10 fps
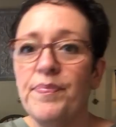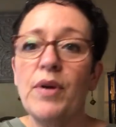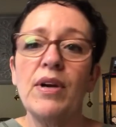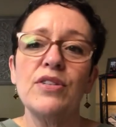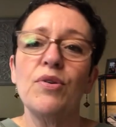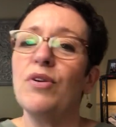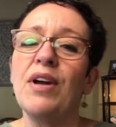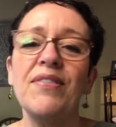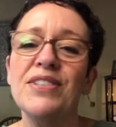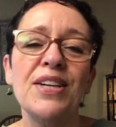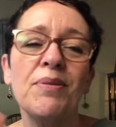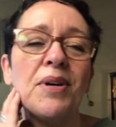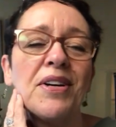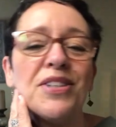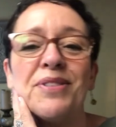Okay, sorry, you can't even see who I'm
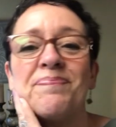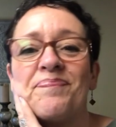talking to.